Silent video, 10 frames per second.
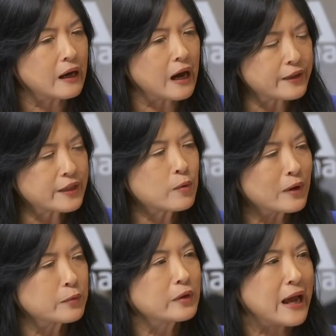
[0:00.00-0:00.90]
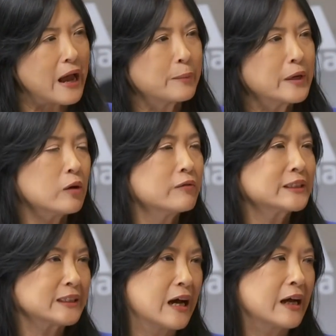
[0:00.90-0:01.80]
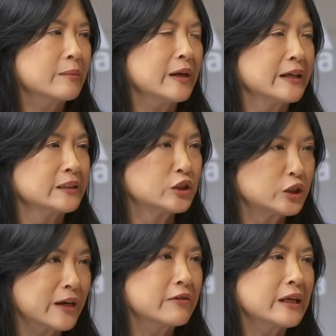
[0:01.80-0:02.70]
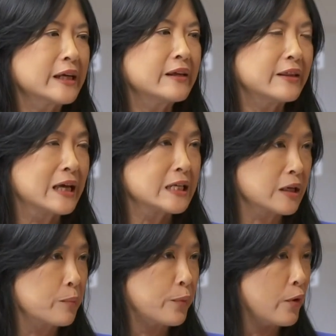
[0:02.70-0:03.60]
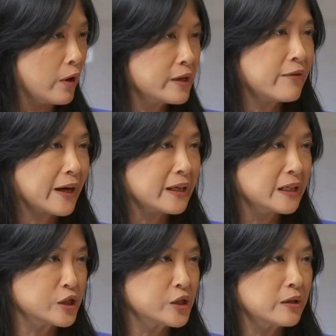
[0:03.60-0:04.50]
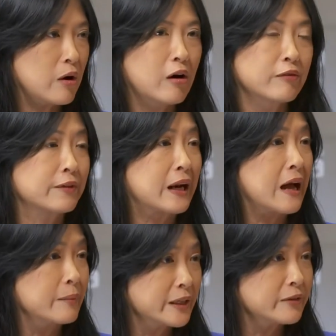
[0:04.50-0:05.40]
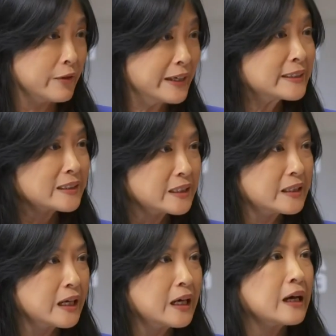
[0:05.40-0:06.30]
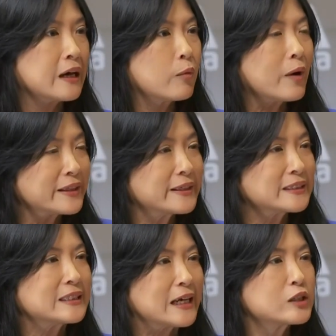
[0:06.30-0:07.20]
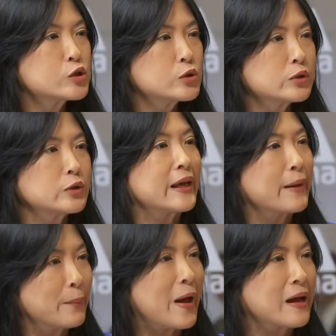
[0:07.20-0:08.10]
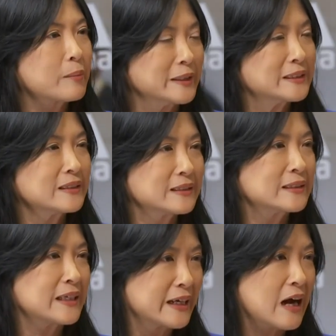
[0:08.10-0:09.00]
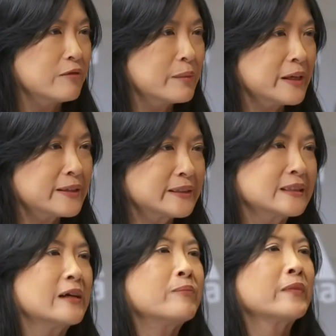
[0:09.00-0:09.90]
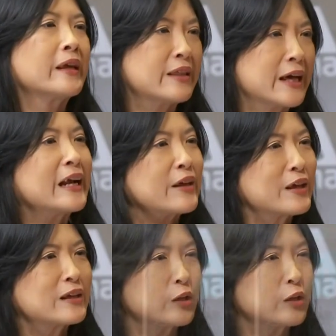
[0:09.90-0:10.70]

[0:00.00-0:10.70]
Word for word: I think what will happen over time is generally there is a broader recognition of climate risk. What does that do to impact businesses and governments? then I think